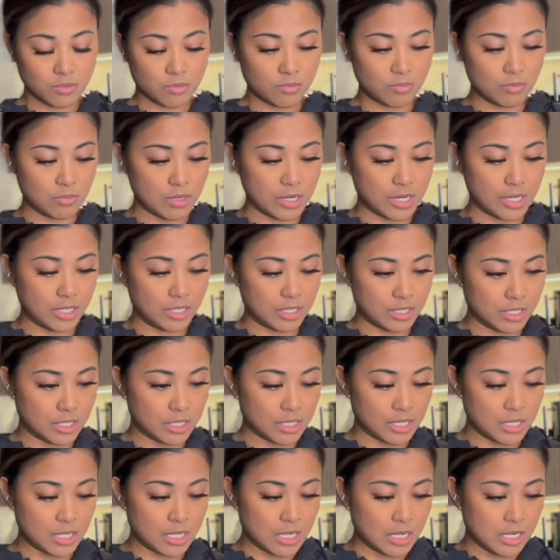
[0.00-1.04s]
Right.
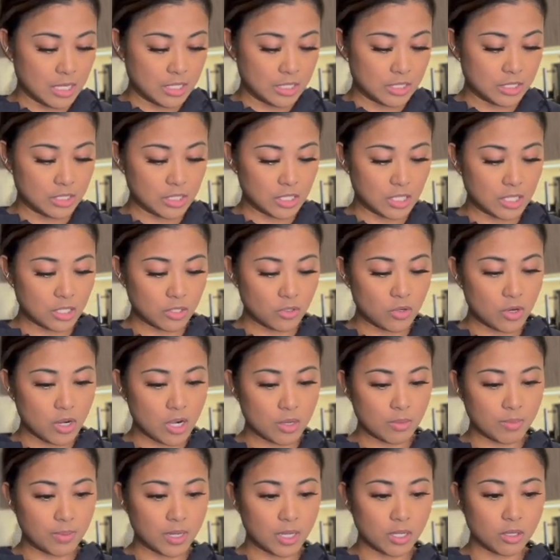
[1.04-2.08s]
It's not a crock
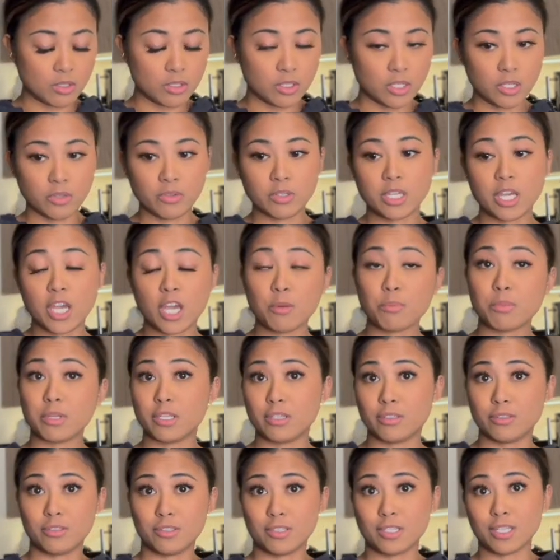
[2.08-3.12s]
pot, although it can be
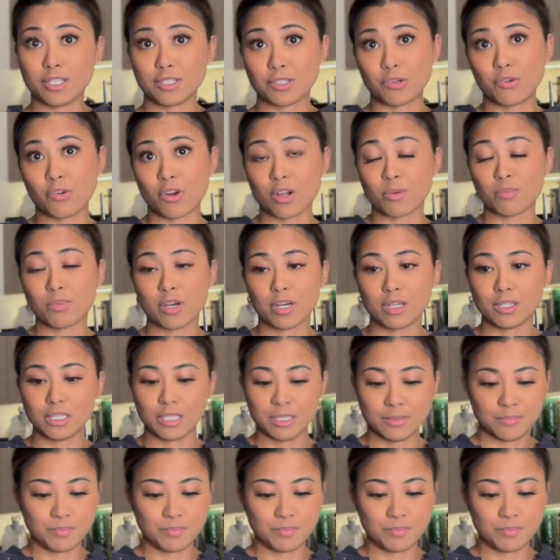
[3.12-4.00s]
used as a crock pot.